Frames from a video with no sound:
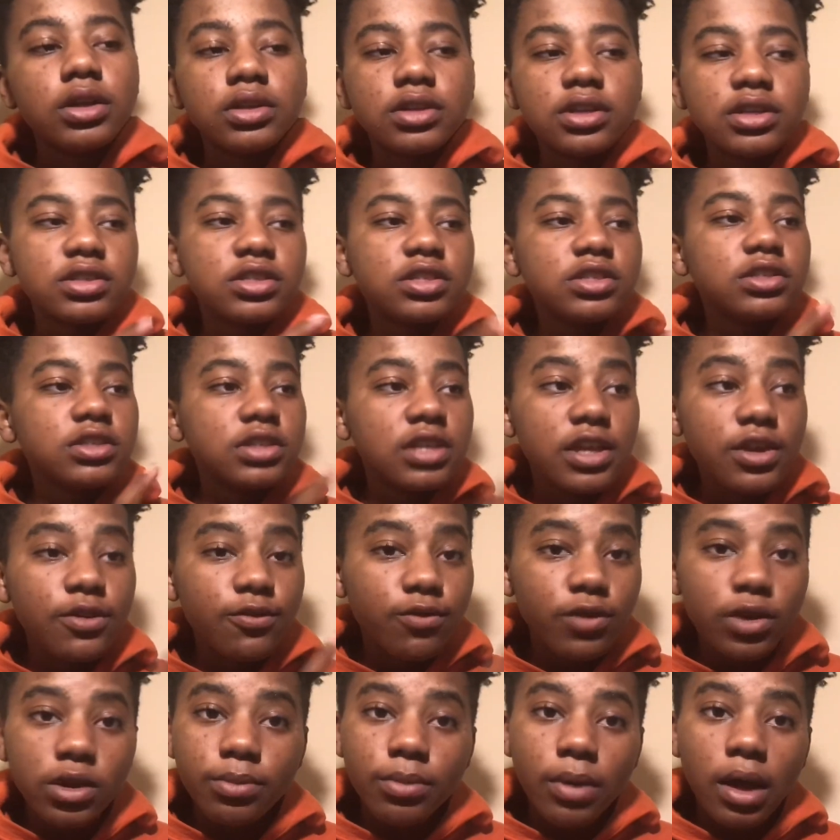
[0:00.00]
This is, he
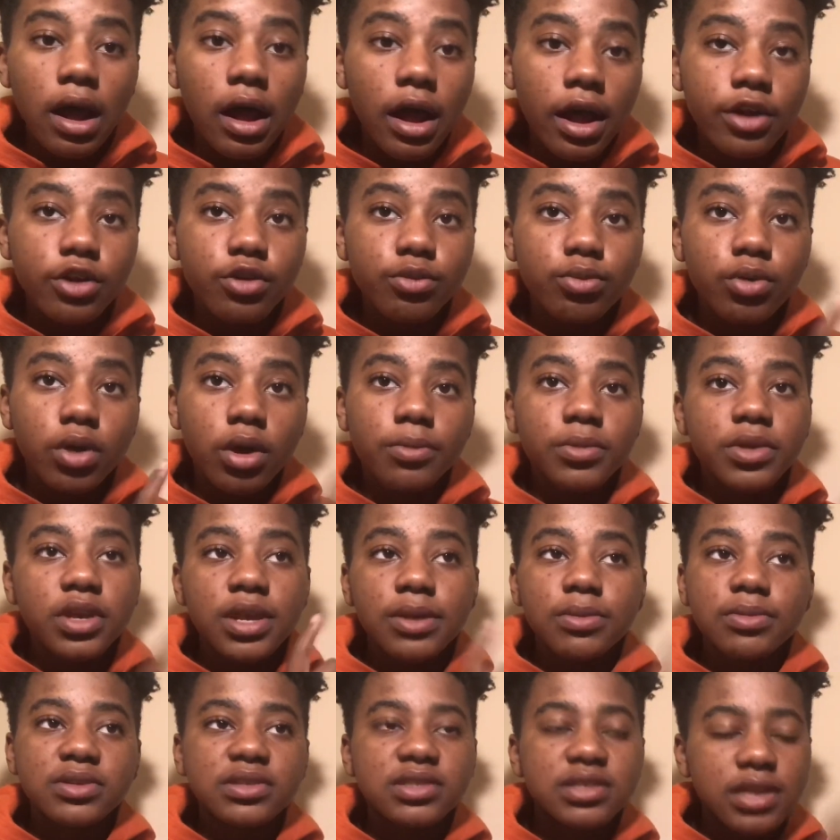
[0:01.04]
really my idol, bro. I'm going to
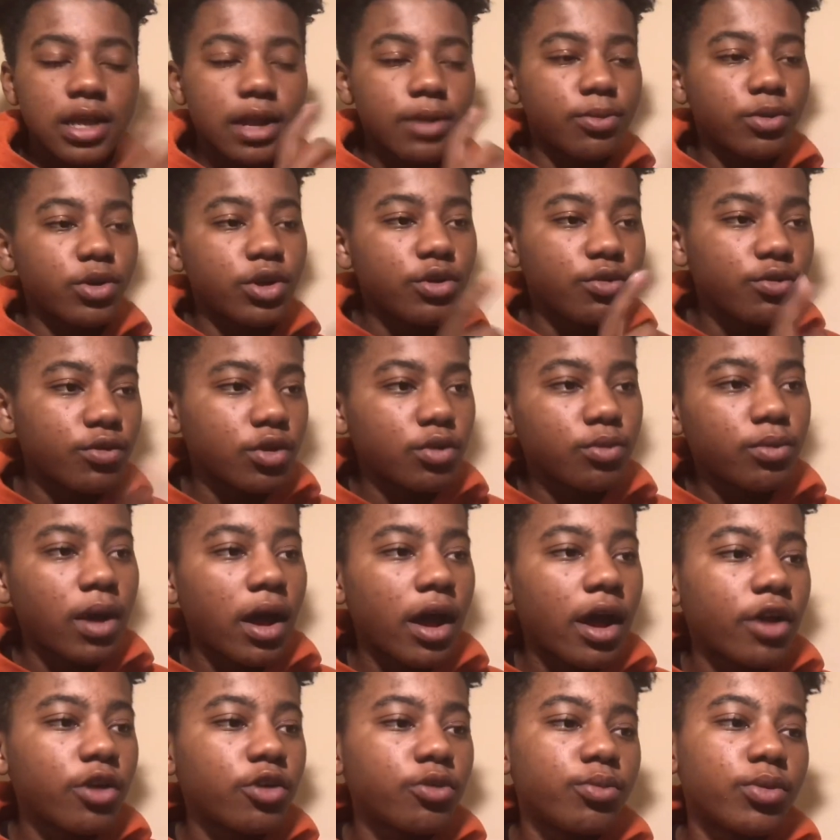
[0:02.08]
keep it steady, bro. He really my
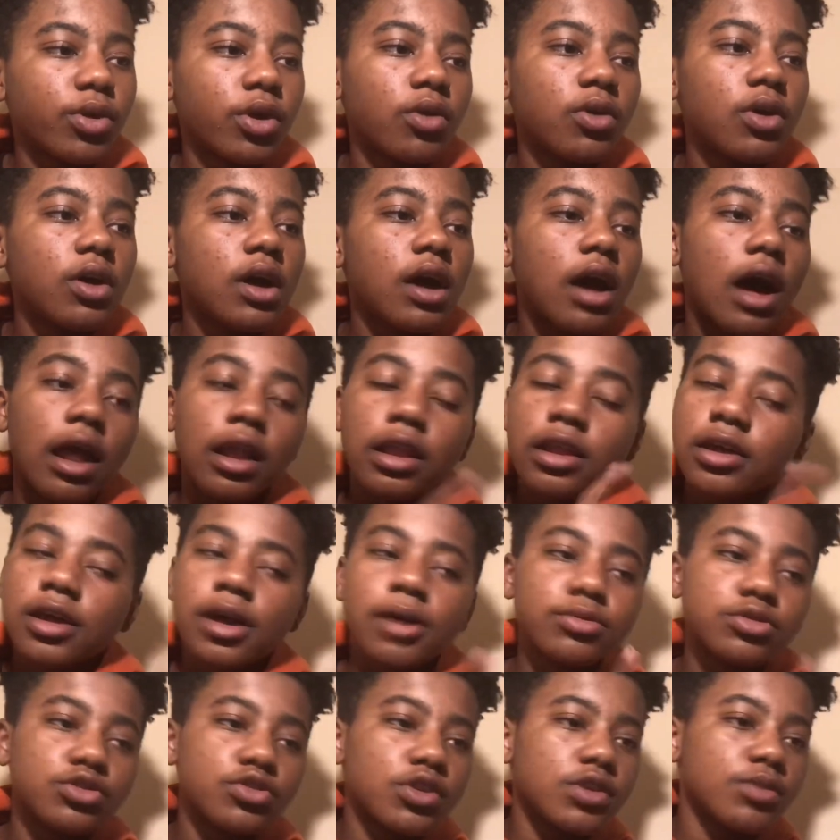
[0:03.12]
idol, bro. I look
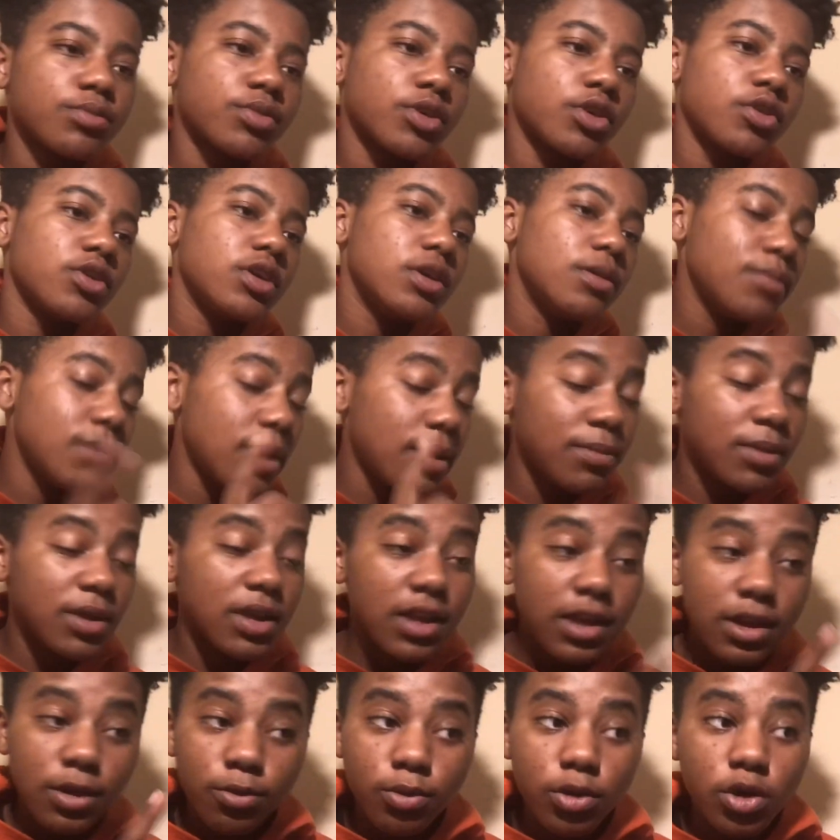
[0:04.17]
up to him, bro. He made me,
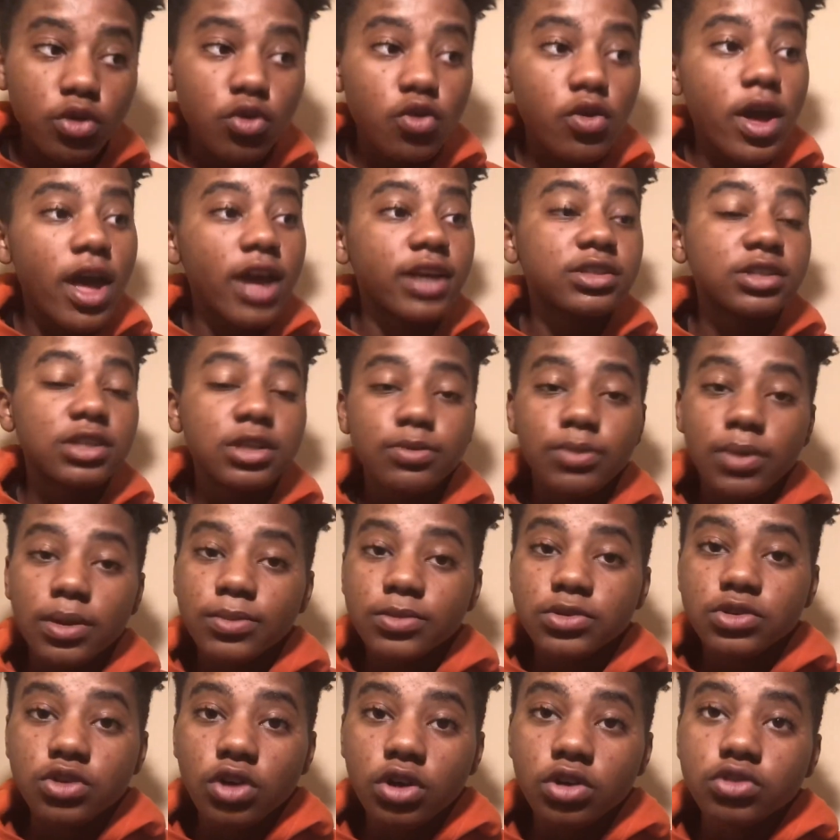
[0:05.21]
he the one who actually made
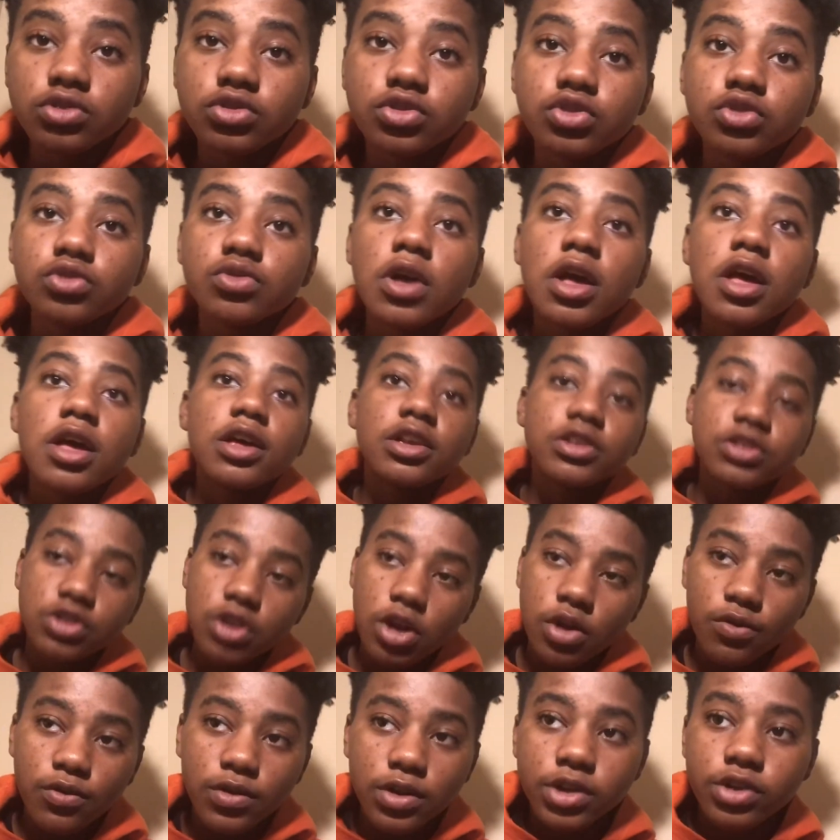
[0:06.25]
me start YouTube and
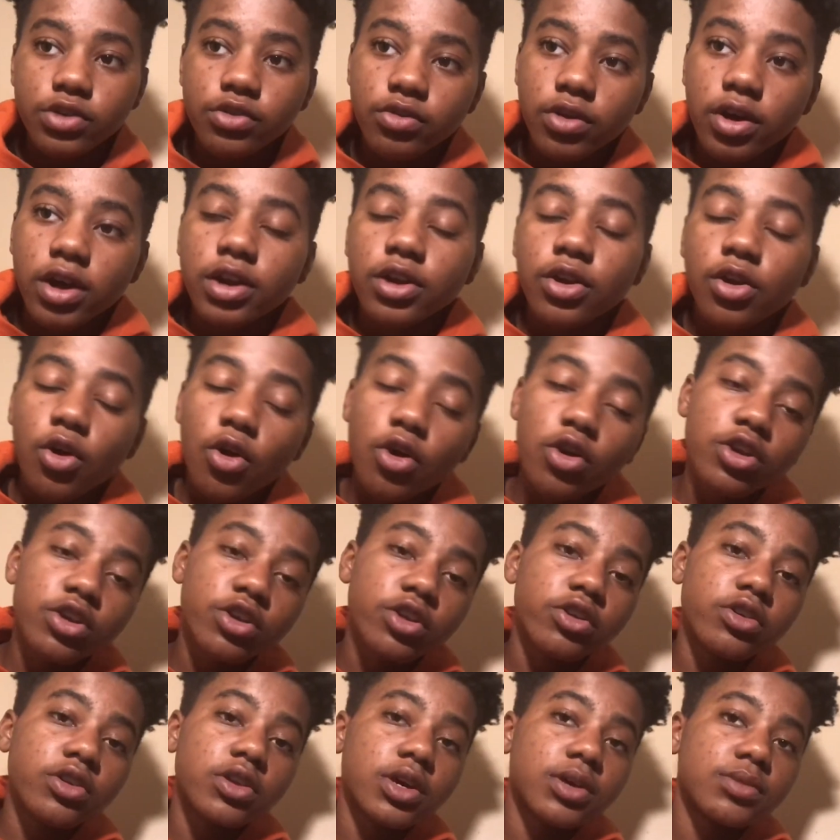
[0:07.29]
start really grinding harder,
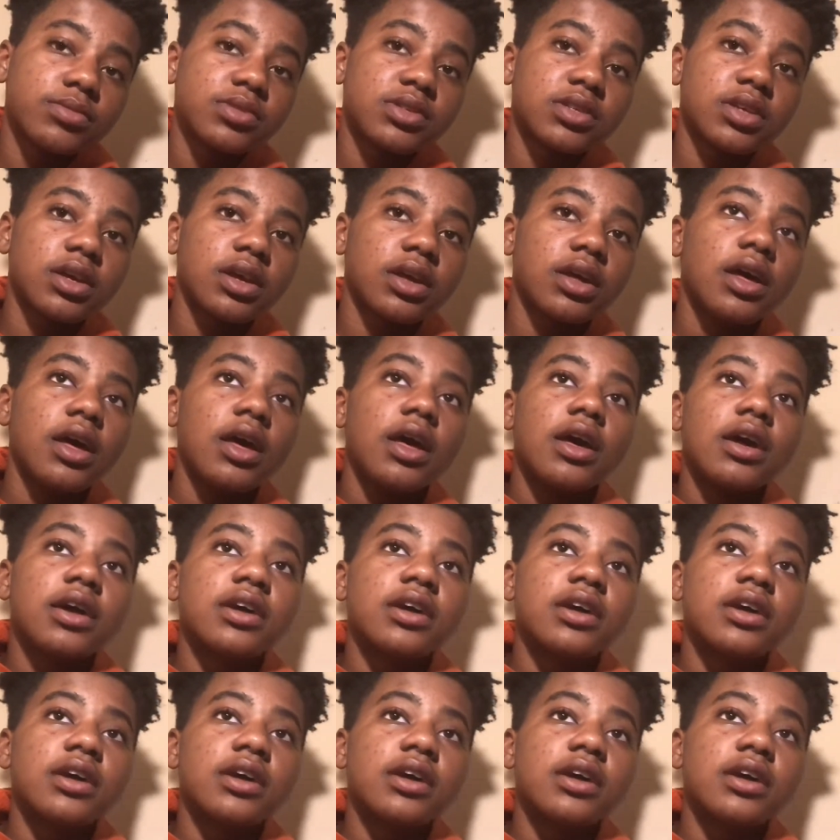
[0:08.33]
you know what I'm saying?